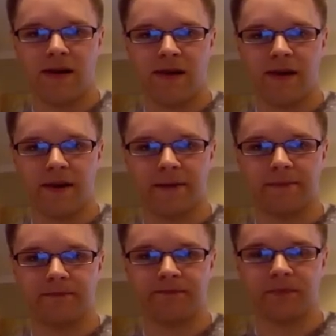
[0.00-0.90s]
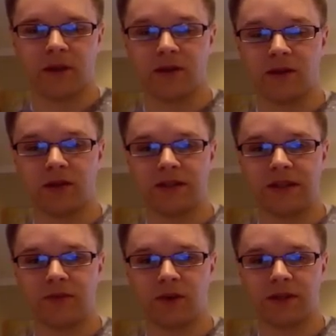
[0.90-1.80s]
And as you can
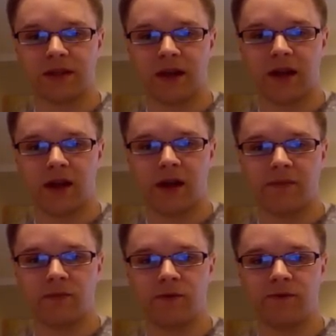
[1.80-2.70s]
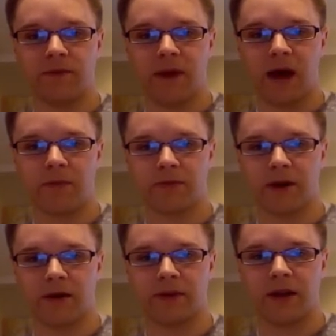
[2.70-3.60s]
see, once I move the map
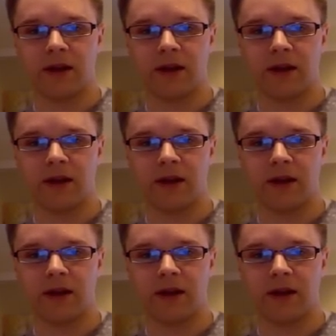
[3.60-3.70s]
around,